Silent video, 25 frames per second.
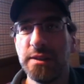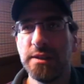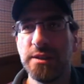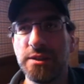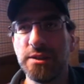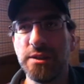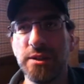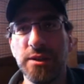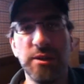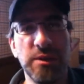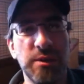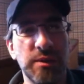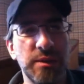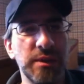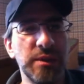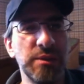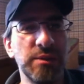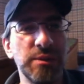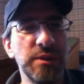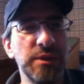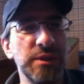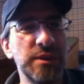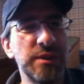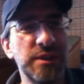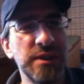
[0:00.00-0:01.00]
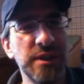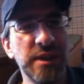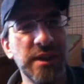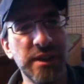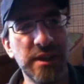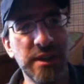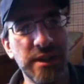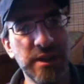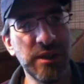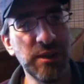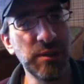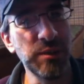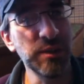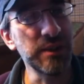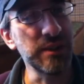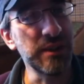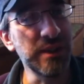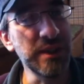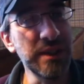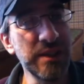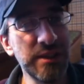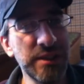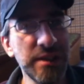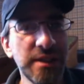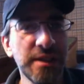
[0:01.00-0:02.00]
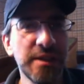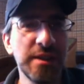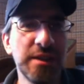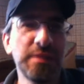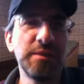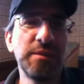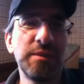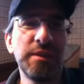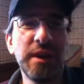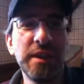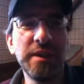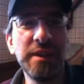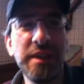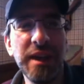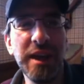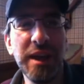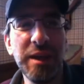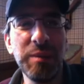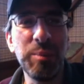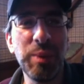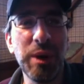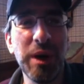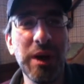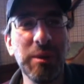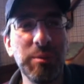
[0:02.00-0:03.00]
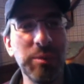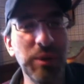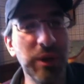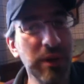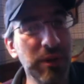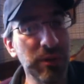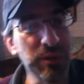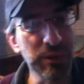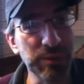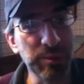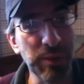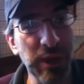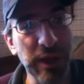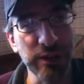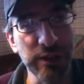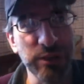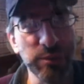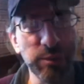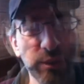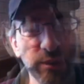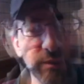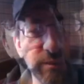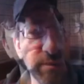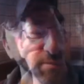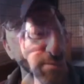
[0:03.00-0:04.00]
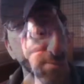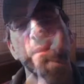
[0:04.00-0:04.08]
So it wasn't easy on the iPod, but it was possible.